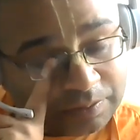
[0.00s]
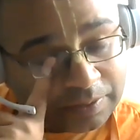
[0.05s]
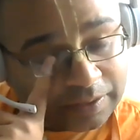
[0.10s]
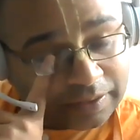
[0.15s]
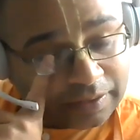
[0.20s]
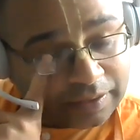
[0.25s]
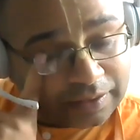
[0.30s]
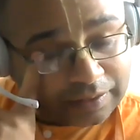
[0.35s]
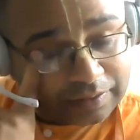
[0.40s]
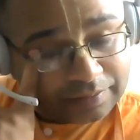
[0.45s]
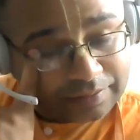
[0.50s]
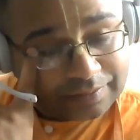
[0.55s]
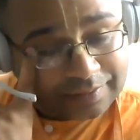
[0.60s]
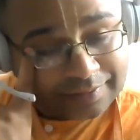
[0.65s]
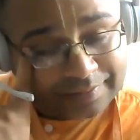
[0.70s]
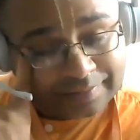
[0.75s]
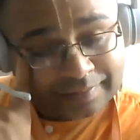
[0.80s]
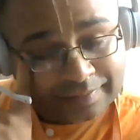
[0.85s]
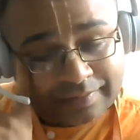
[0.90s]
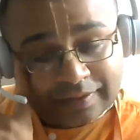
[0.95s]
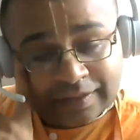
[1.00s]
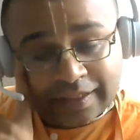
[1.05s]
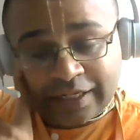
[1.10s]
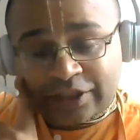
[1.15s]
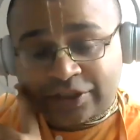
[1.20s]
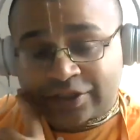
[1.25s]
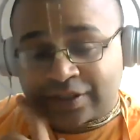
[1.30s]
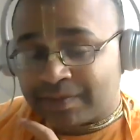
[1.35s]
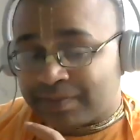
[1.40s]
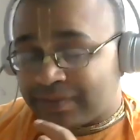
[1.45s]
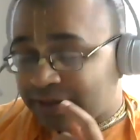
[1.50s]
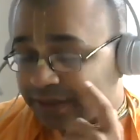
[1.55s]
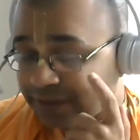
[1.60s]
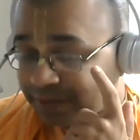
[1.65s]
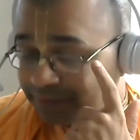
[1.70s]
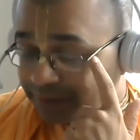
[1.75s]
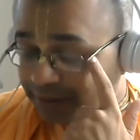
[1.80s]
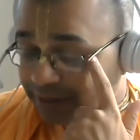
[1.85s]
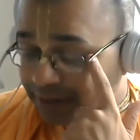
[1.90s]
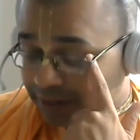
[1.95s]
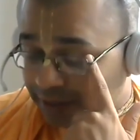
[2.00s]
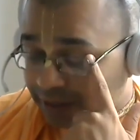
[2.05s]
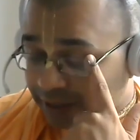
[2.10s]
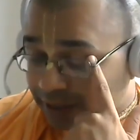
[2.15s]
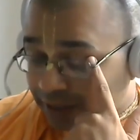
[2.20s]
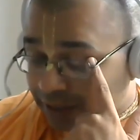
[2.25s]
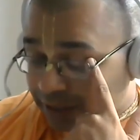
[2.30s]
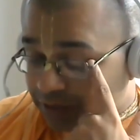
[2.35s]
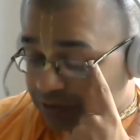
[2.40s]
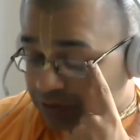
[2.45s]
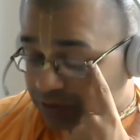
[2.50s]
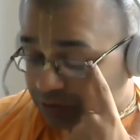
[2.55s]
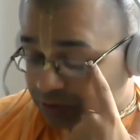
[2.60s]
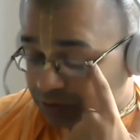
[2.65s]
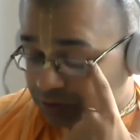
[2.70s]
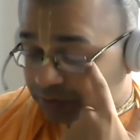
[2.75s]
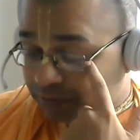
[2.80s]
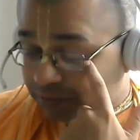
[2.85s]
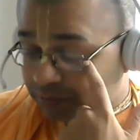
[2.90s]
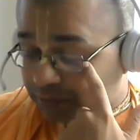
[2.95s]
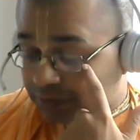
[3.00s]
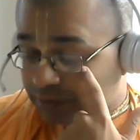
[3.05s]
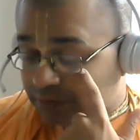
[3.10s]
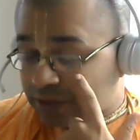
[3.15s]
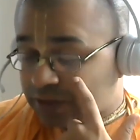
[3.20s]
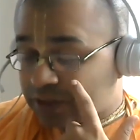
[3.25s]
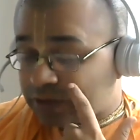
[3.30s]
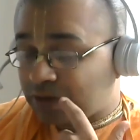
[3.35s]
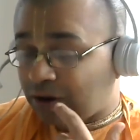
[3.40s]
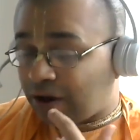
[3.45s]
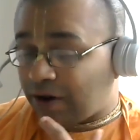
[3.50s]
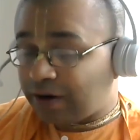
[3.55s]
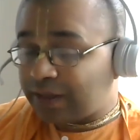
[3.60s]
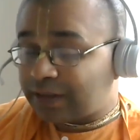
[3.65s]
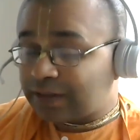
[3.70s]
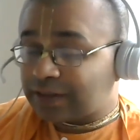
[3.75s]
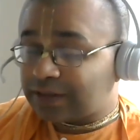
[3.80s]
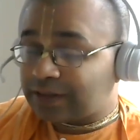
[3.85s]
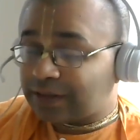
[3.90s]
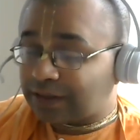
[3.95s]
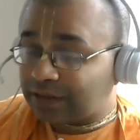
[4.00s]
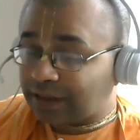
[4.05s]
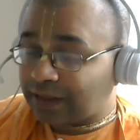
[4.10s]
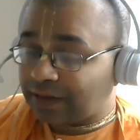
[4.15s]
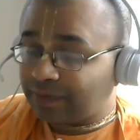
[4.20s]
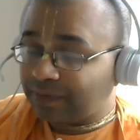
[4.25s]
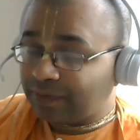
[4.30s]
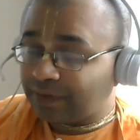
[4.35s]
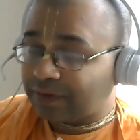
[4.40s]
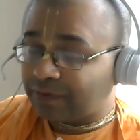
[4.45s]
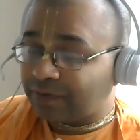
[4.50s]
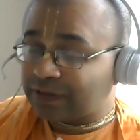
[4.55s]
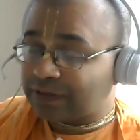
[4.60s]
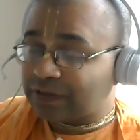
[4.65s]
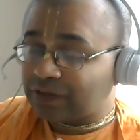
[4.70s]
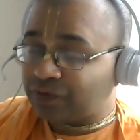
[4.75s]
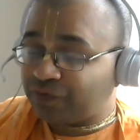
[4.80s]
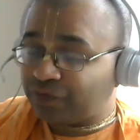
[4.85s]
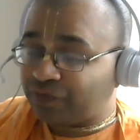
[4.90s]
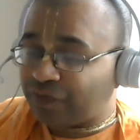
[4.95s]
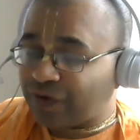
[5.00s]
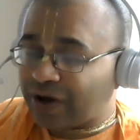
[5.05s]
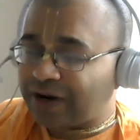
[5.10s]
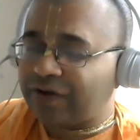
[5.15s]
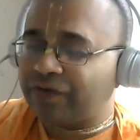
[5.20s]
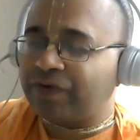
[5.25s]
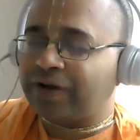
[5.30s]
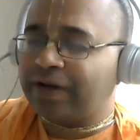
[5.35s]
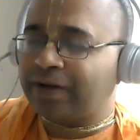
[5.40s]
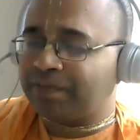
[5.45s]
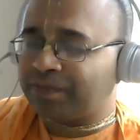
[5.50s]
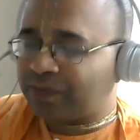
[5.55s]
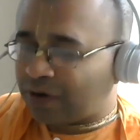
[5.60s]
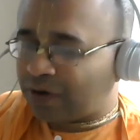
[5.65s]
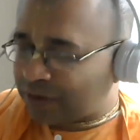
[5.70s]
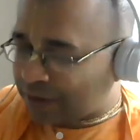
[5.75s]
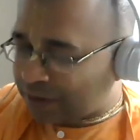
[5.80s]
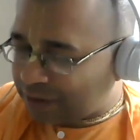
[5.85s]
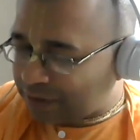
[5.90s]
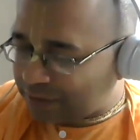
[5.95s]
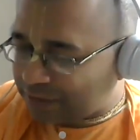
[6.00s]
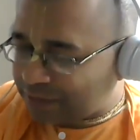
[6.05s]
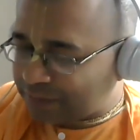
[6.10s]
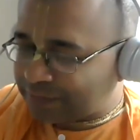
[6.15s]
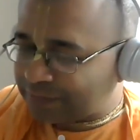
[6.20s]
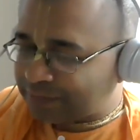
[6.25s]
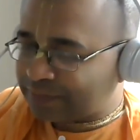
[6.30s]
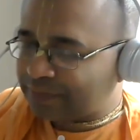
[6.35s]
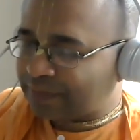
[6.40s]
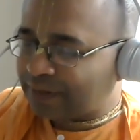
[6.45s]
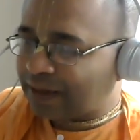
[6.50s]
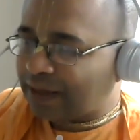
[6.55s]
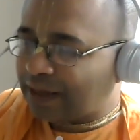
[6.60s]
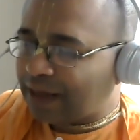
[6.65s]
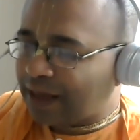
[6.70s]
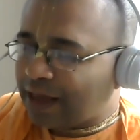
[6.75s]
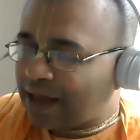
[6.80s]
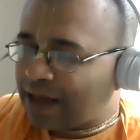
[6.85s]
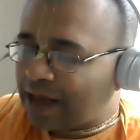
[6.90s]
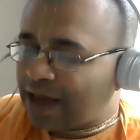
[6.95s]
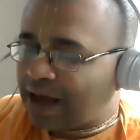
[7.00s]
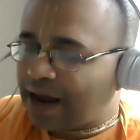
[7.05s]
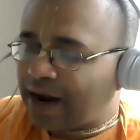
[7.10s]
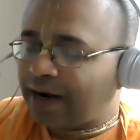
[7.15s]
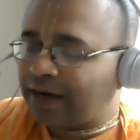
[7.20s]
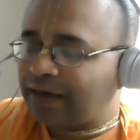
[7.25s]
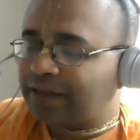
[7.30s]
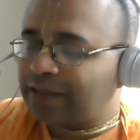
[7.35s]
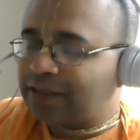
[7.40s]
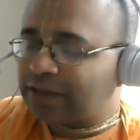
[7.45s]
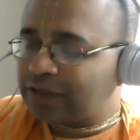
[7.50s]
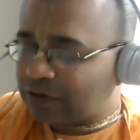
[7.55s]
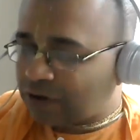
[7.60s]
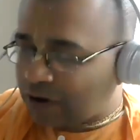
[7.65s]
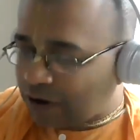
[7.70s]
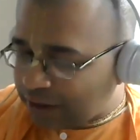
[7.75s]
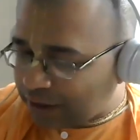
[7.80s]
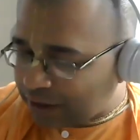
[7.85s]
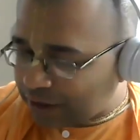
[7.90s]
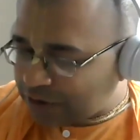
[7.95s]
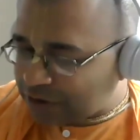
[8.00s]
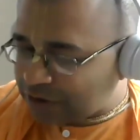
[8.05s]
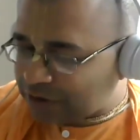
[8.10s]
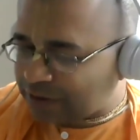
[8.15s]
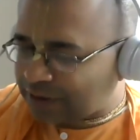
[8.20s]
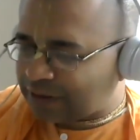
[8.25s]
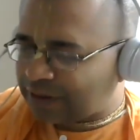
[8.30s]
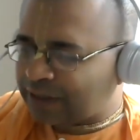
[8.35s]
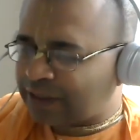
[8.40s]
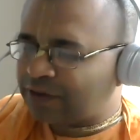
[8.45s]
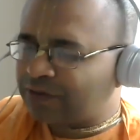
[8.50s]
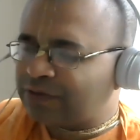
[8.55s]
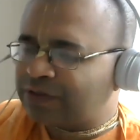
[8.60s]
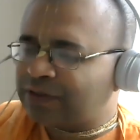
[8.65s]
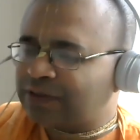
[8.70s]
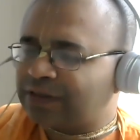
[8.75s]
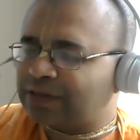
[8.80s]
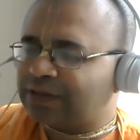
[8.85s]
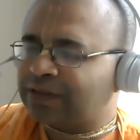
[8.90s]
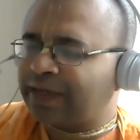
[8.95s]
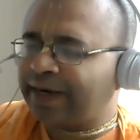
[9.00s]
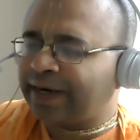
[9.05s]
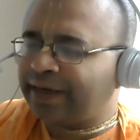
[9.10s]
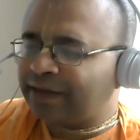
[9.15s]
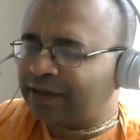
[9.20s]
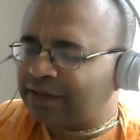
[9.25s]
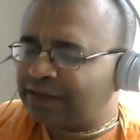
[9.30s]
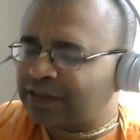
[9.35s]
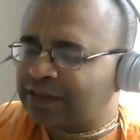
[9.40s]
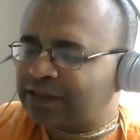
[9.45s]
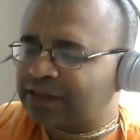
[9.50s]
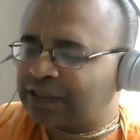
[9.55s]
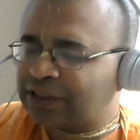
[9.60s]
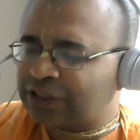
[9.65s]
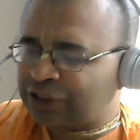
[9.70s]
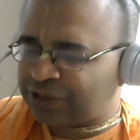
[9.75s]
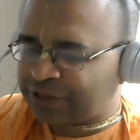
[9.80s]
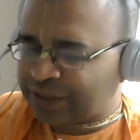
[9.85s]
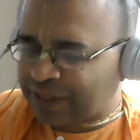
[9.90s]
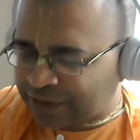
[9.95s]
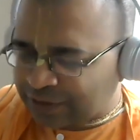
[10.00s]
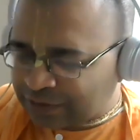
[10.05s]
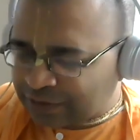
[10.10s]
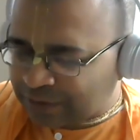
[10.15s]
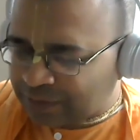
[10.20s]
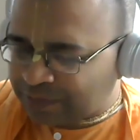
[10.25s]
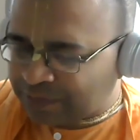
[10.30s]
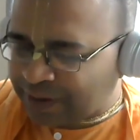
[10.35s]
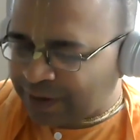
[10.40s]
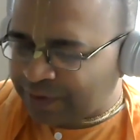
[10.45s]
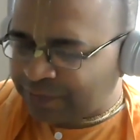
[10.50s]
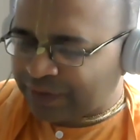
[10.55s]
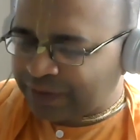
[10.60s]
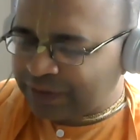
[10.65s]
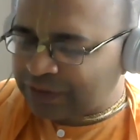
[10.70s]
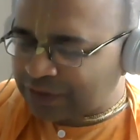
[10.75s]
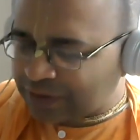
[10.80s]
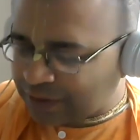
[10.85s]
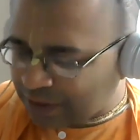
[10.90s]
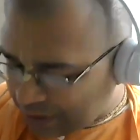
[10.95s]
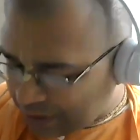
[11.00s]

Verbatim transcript: speak it. Hmm. Next chapter. So this knowledge is the thing which is very very important hmm. and this knowledge gives the intelligence the strength by which